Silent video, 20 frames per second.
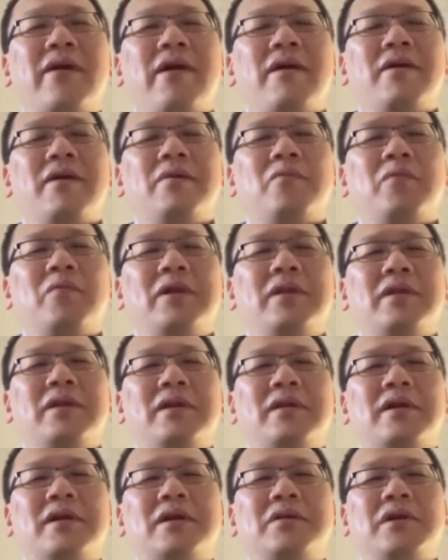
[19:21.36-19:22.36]
one thing
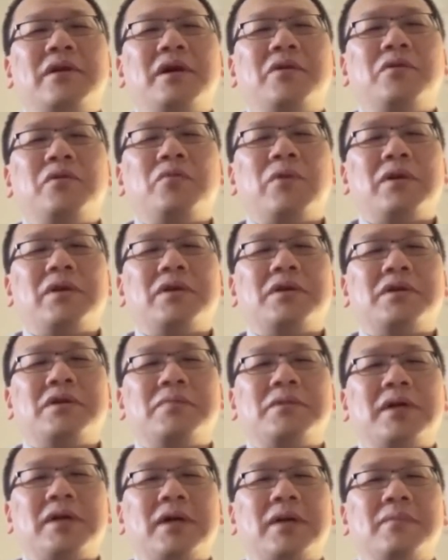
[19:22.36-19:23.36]
that I do wonder
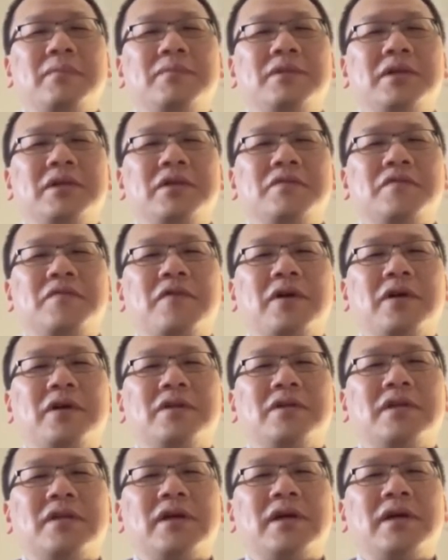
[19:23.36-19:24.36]
sometimes as far
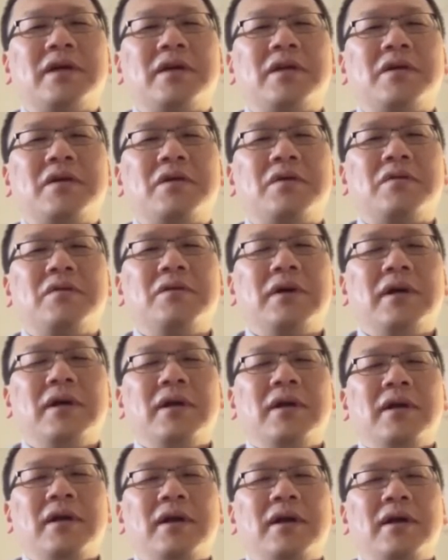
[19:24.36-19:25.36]
as like,
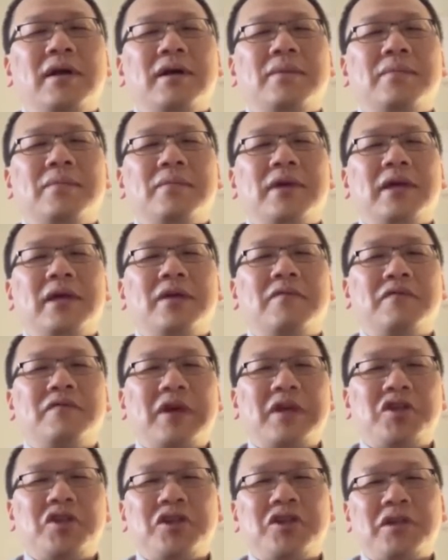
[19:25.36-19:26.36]

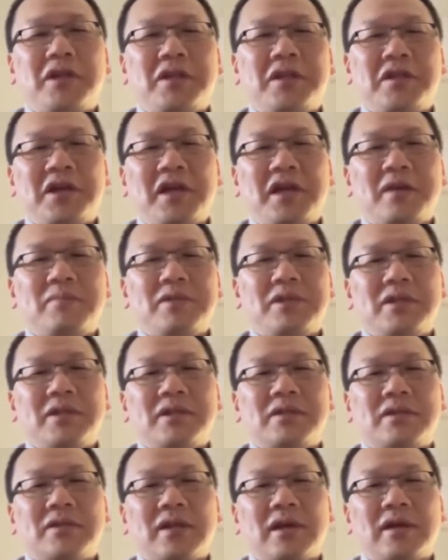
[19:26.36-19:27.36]
innovation in games
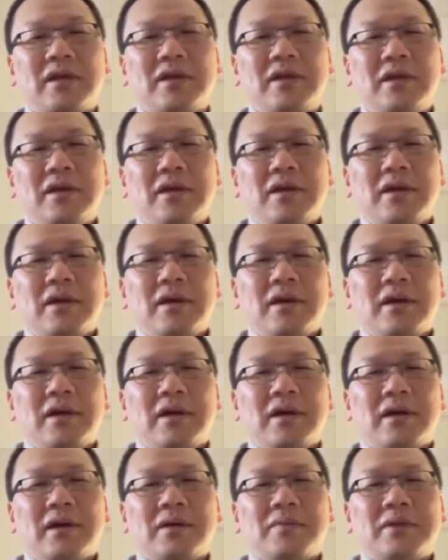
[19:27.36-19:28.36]
is like
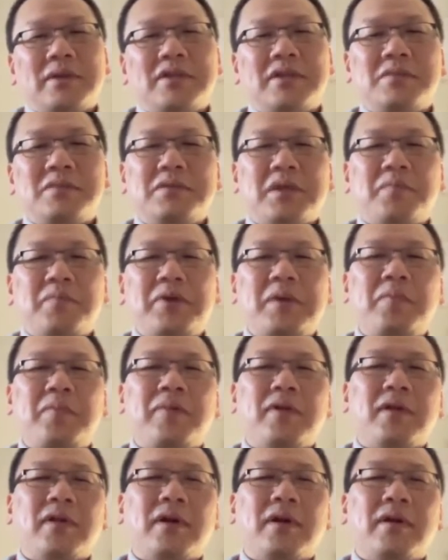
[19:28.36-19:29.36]
it seems like
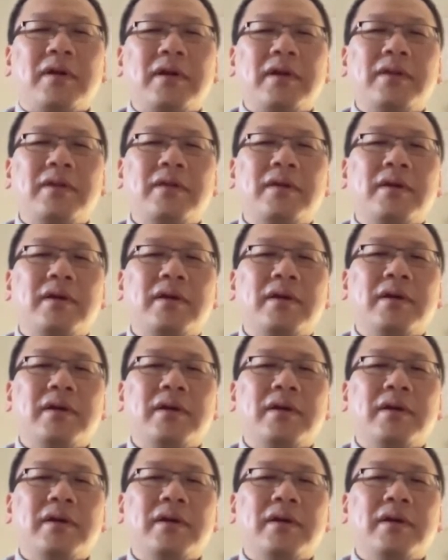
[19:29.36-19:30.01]
people are either